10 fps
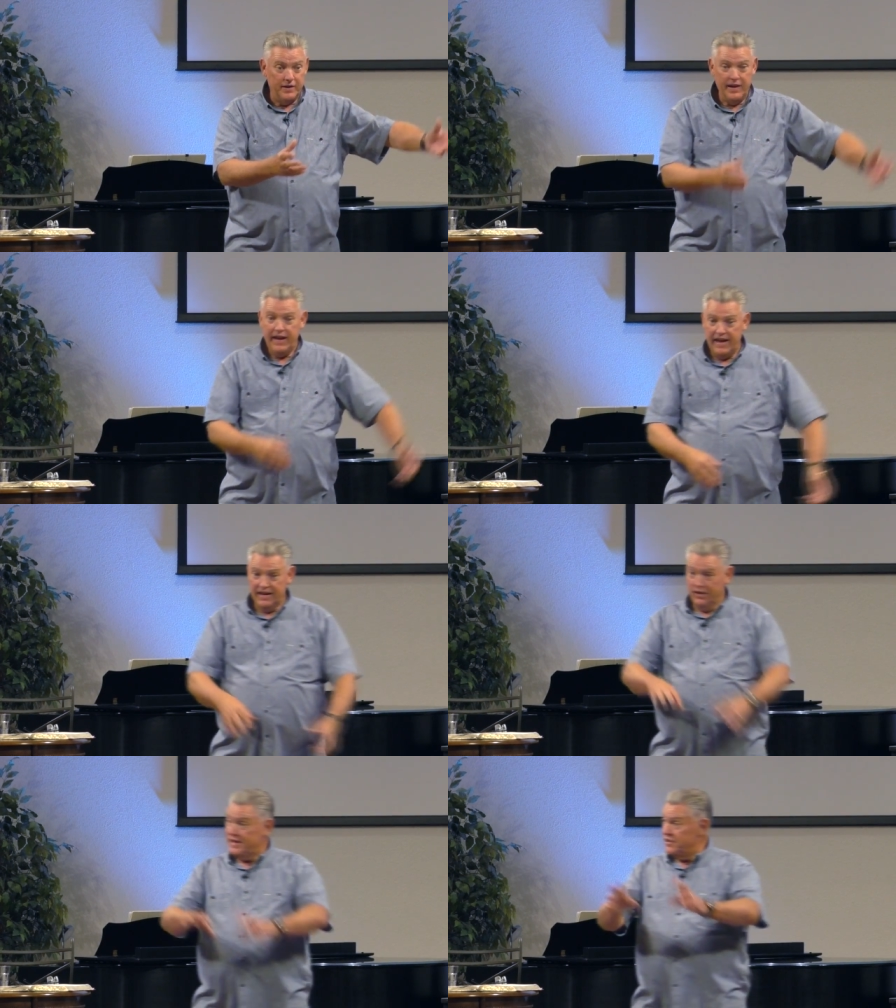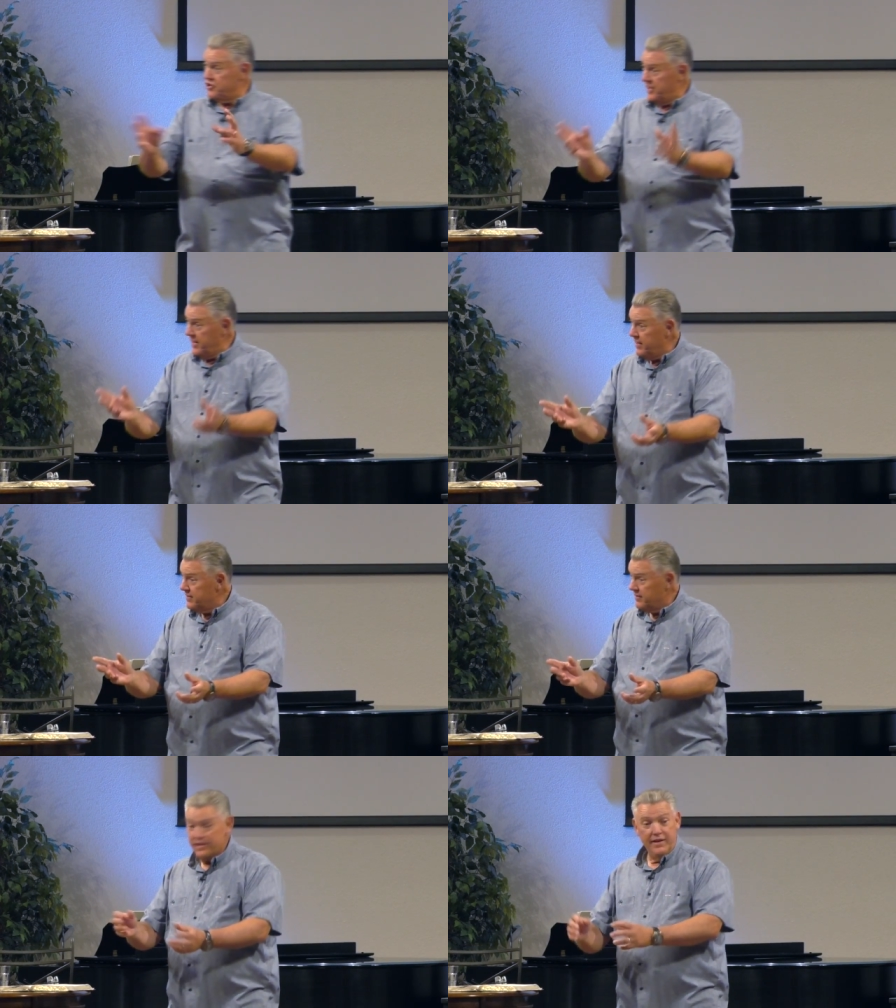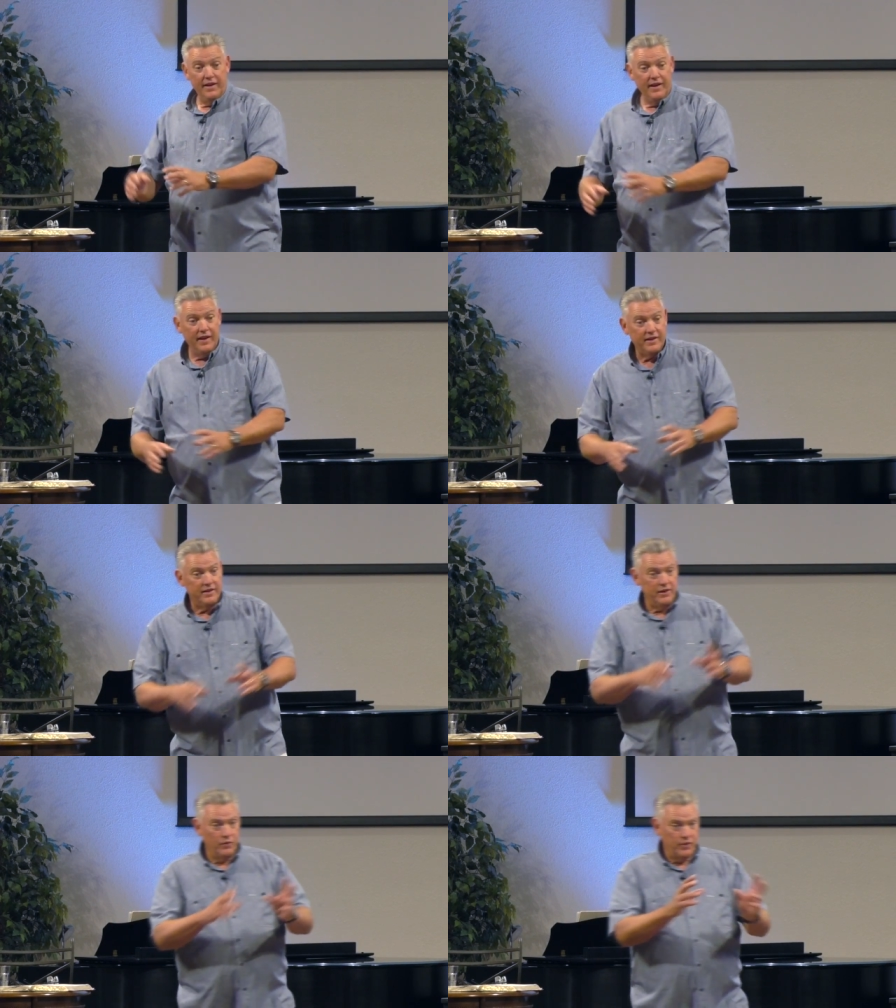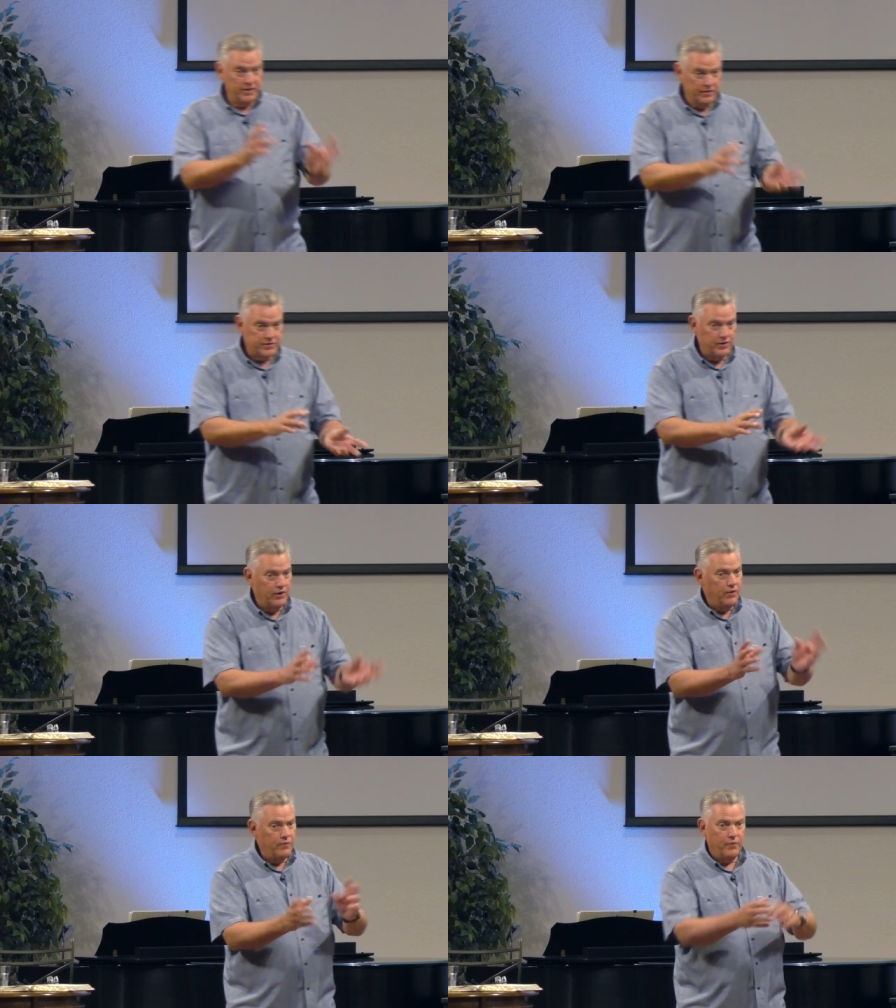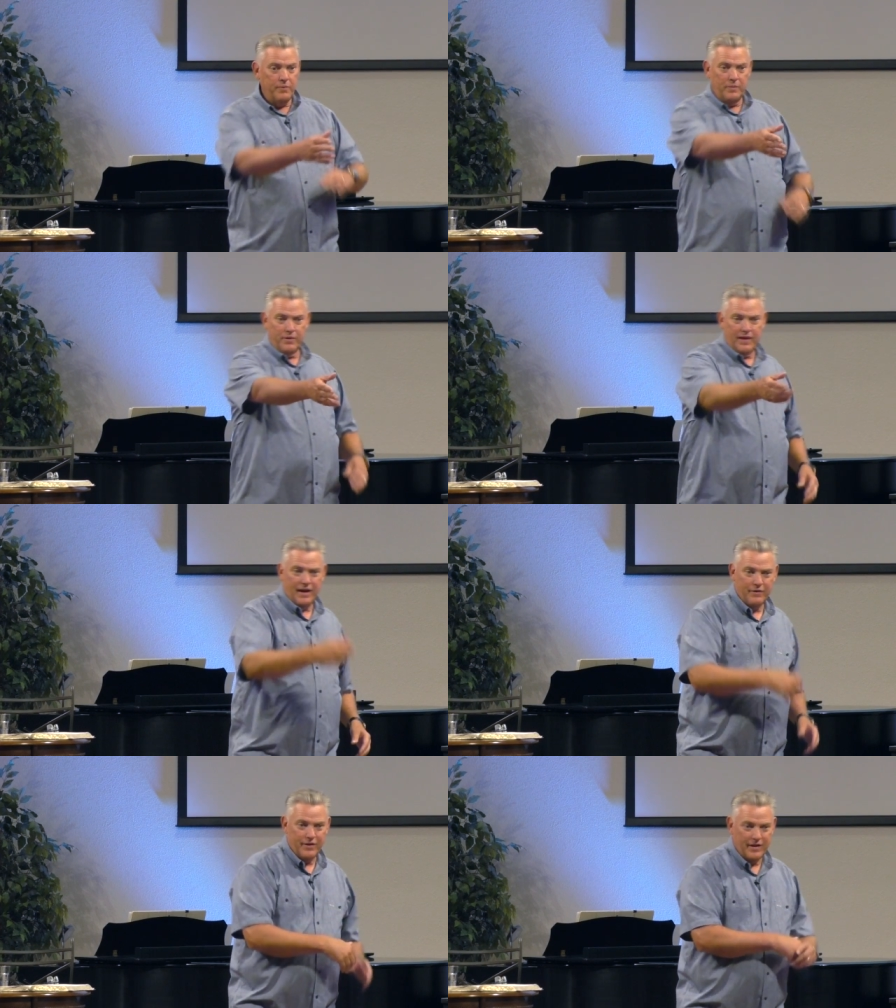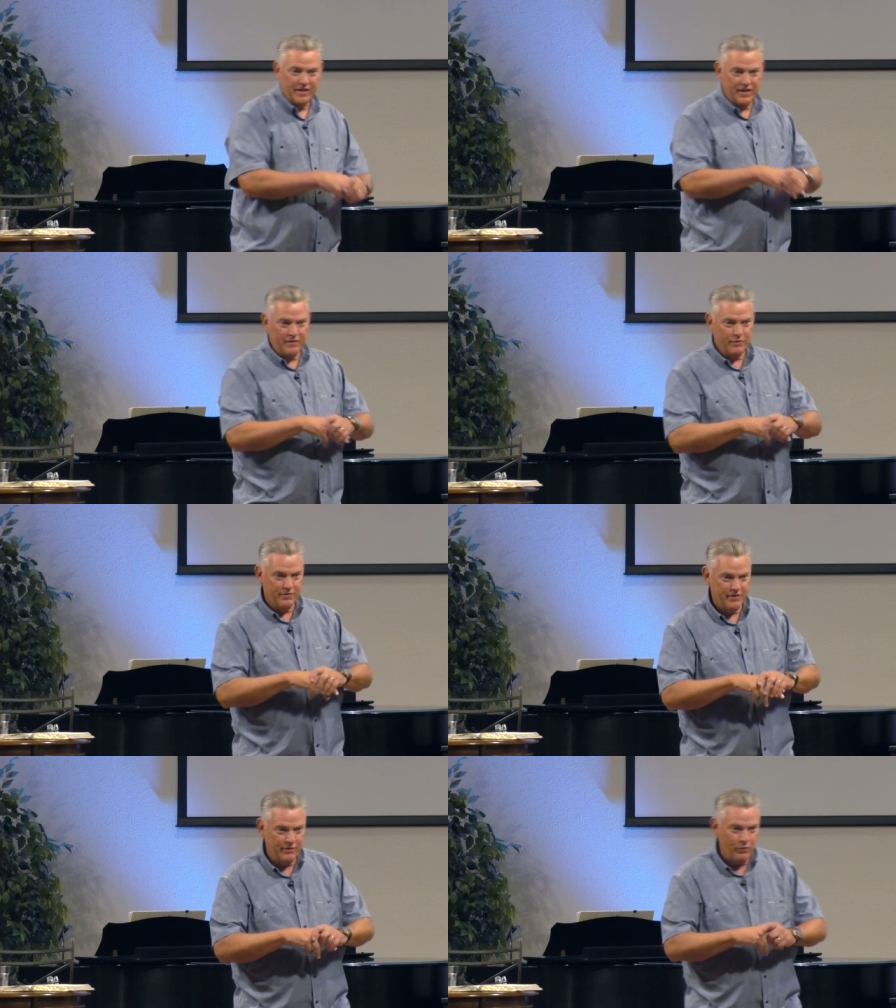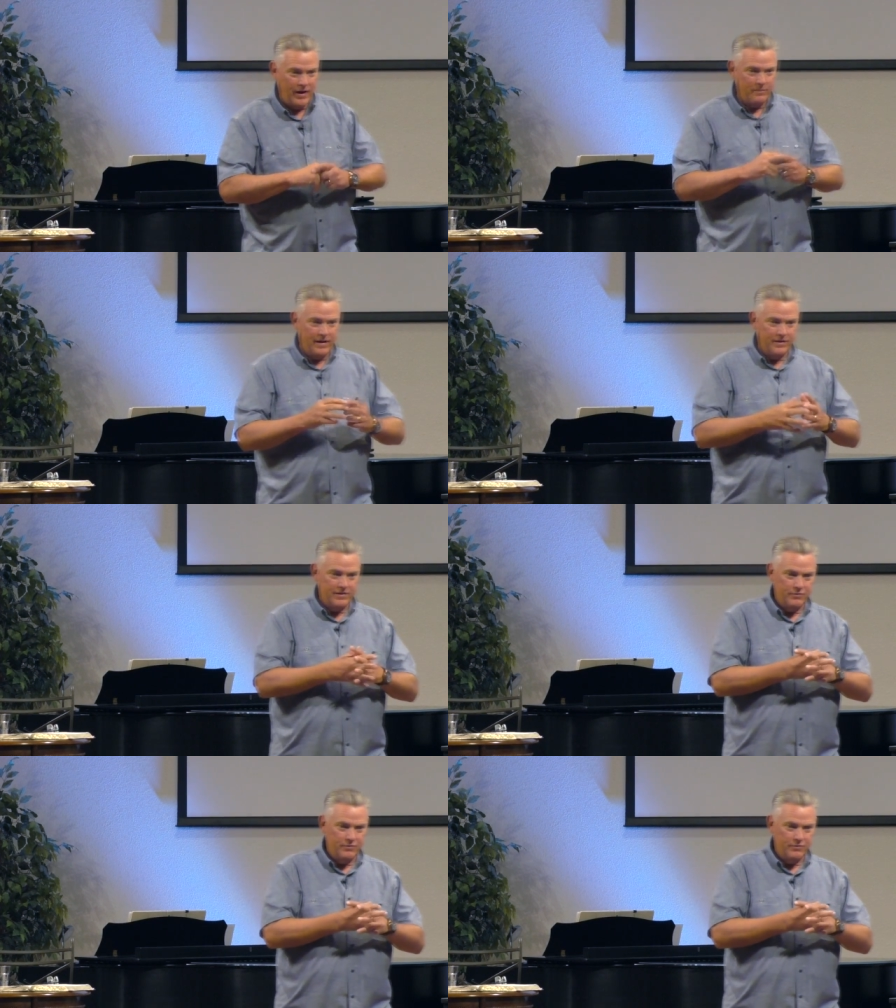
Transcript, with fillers: It had a little kitchenette and, and, you know, a little stove. Remember that? I think we were in the White Mountains.